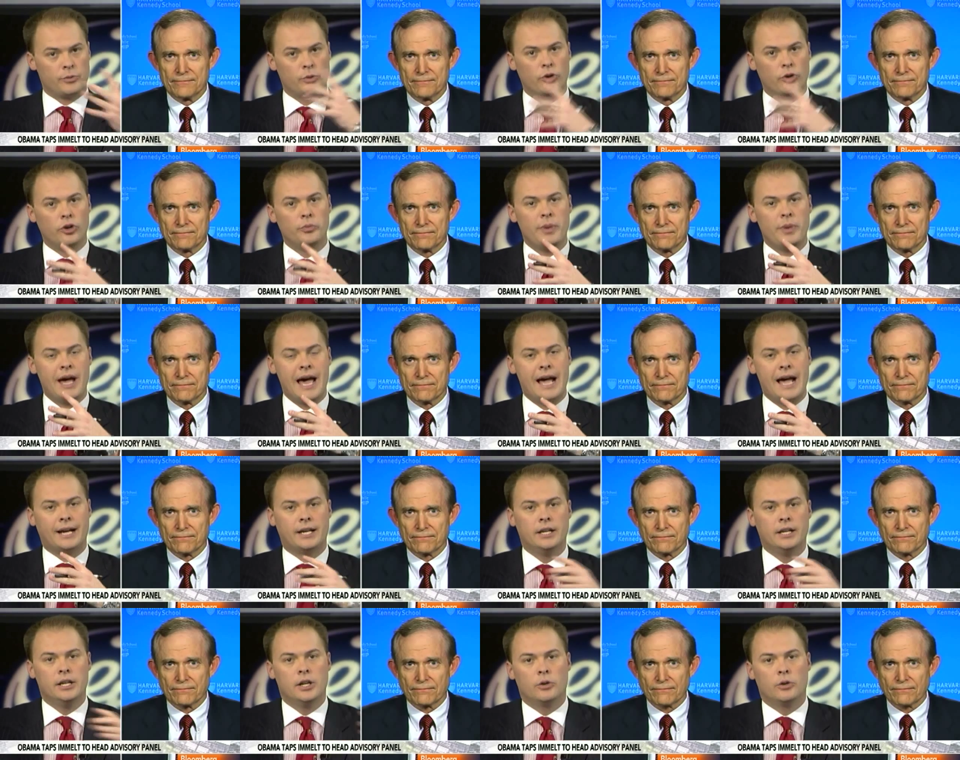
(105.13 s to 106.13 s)
Speaker 1: to roll
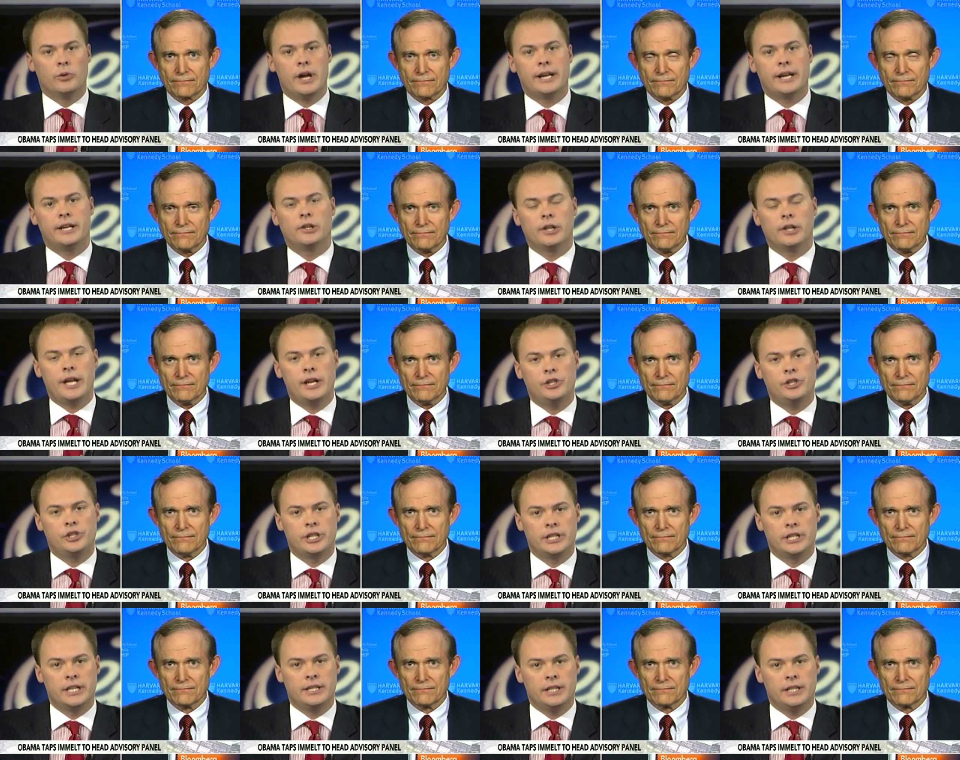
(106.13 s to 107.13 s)
back
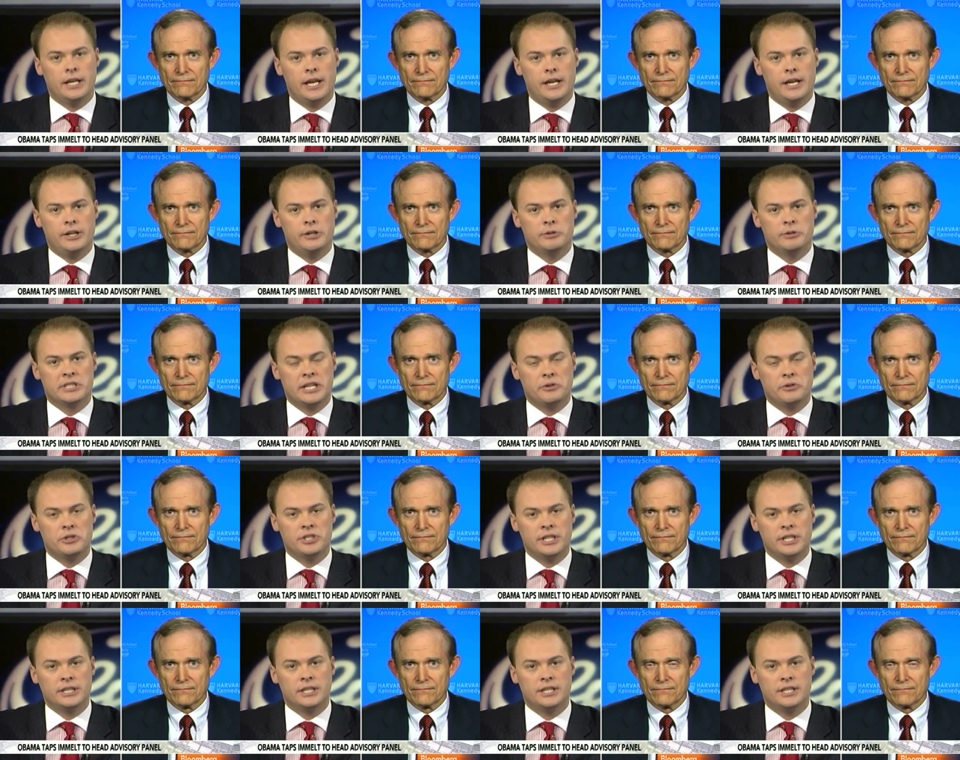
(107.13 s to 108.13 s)
regulation. And it was
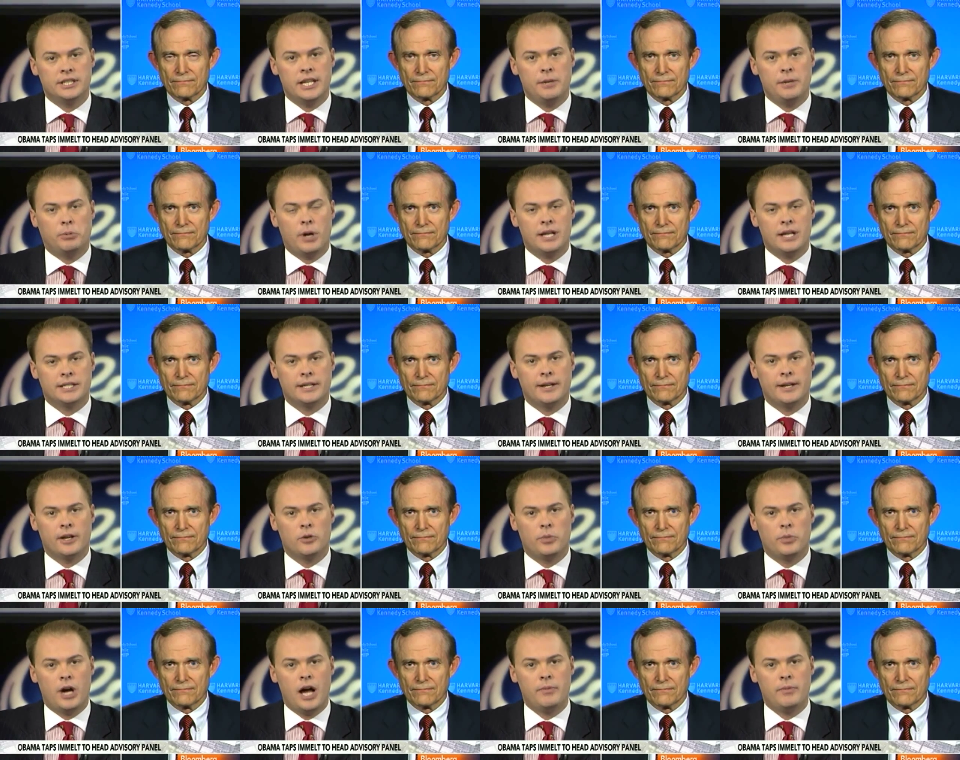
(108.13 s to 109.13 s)
interesting to see President
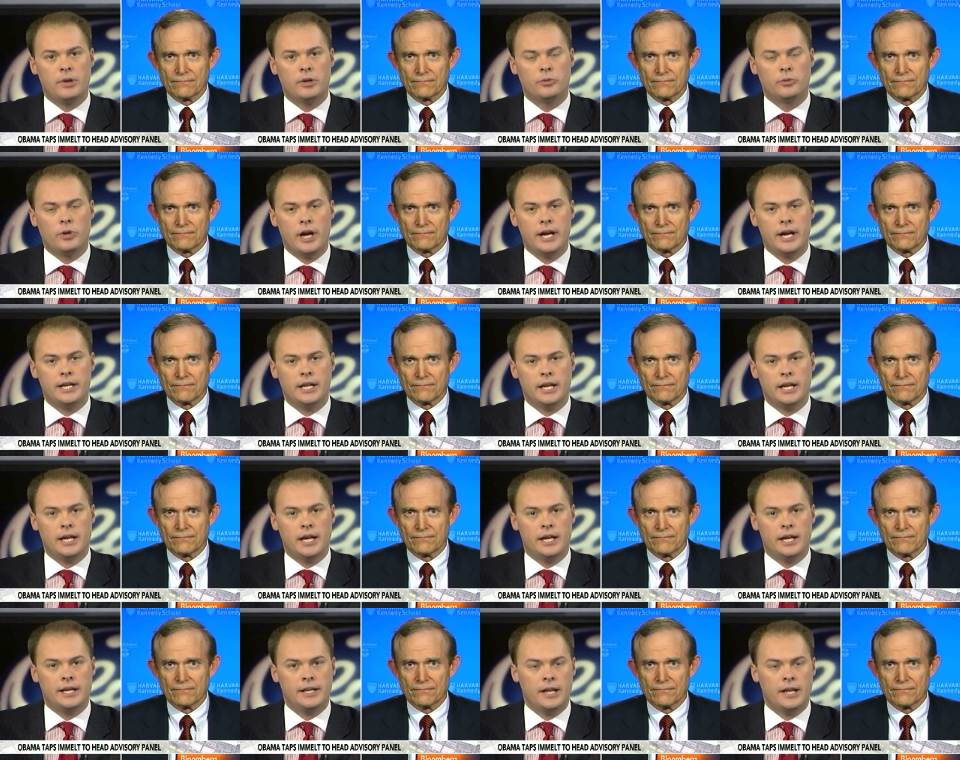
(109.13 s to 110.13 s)
Obama write
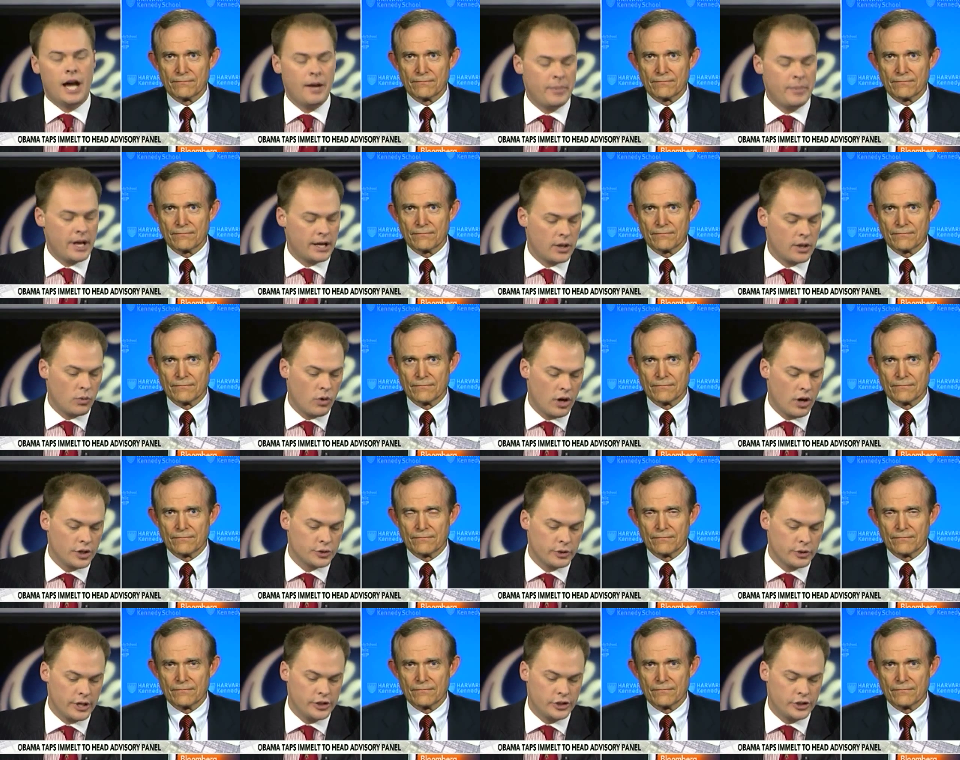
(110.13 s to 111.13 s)
in an op-ed in the
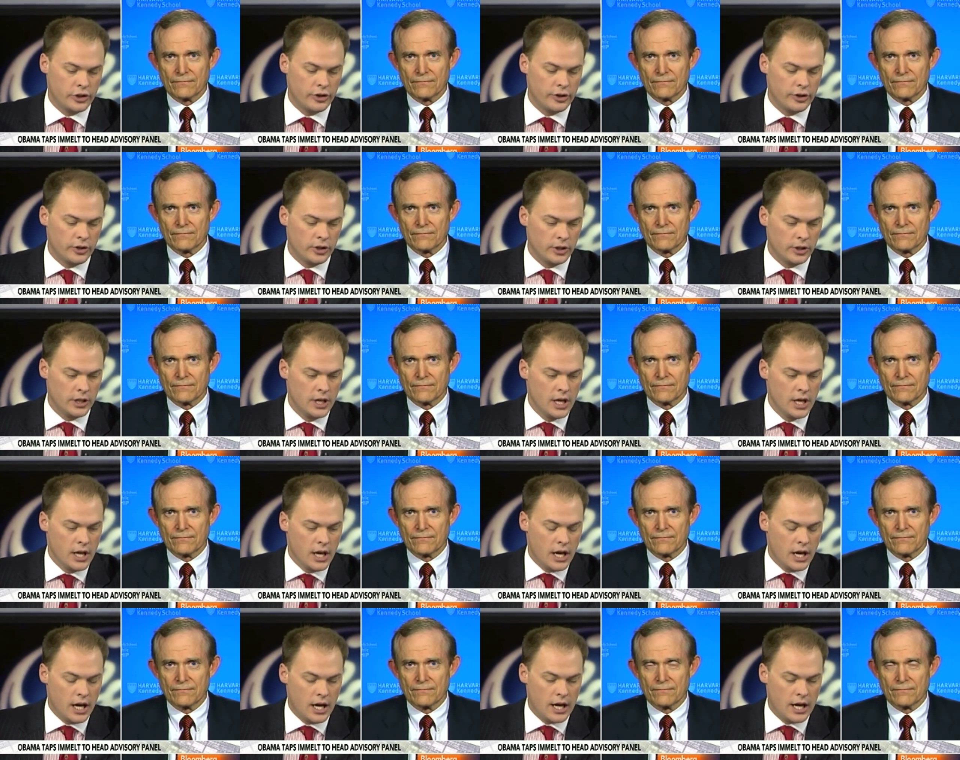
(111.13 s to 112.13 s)
Wall Street Journal
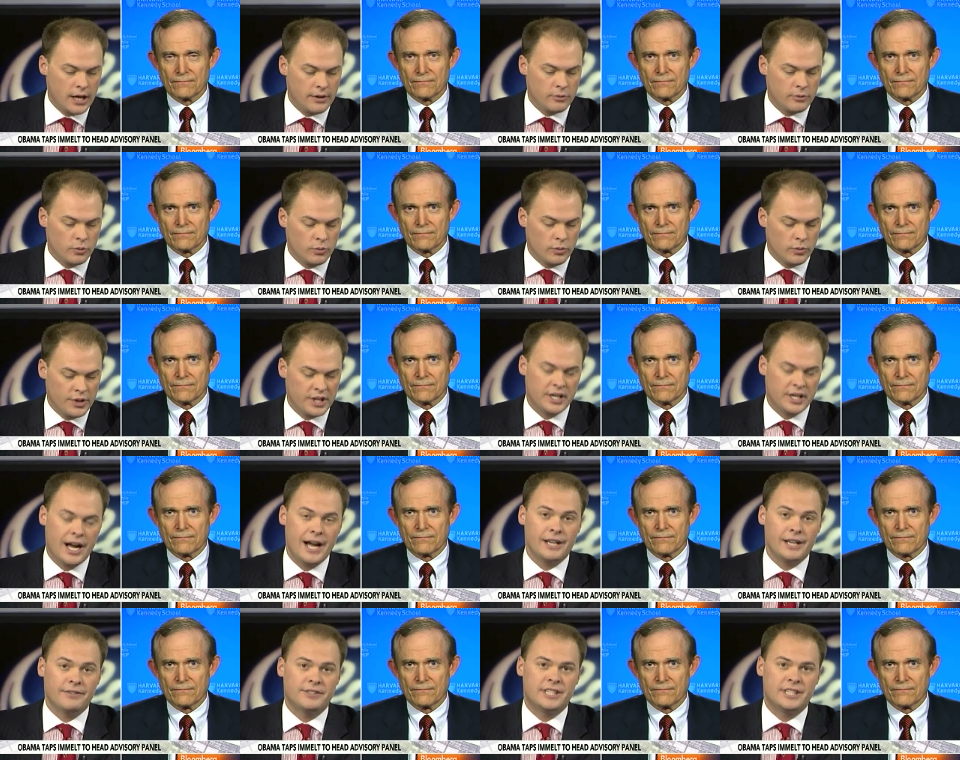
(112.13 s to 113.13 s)
uh, with a
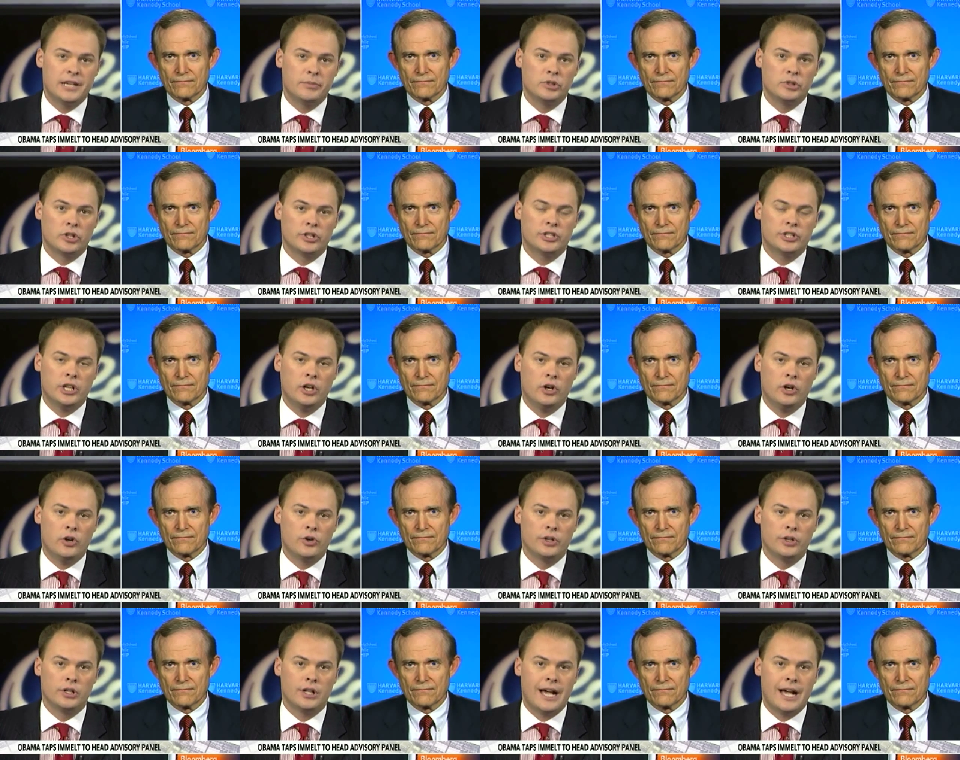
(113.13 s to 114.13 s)
kind of similar
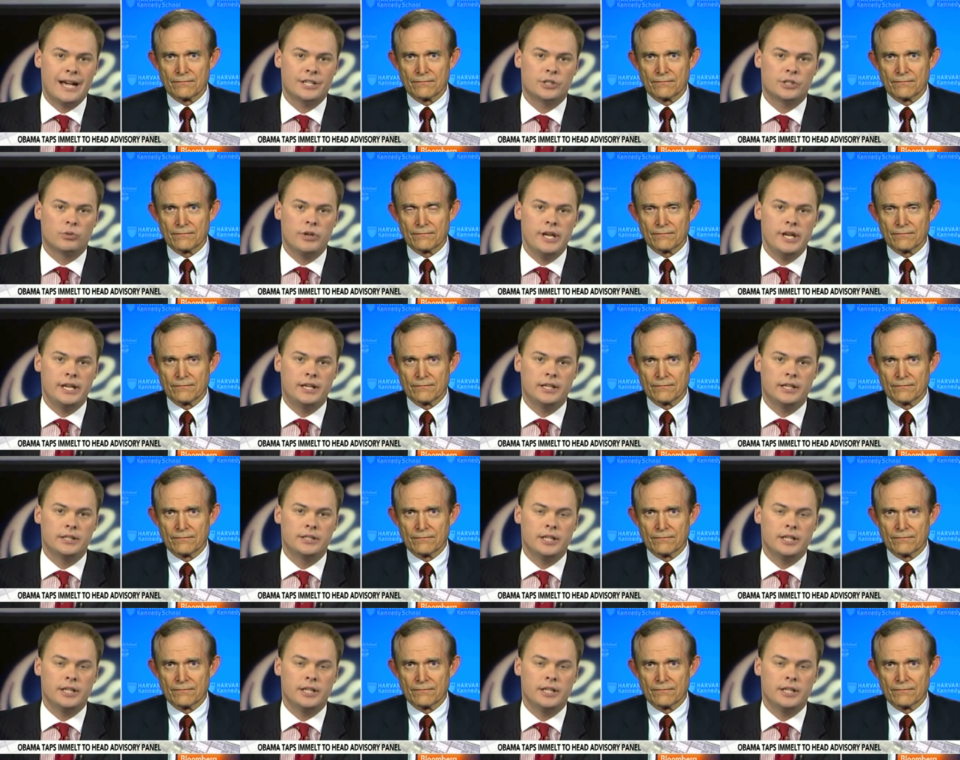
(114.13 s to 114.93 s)
tone last week.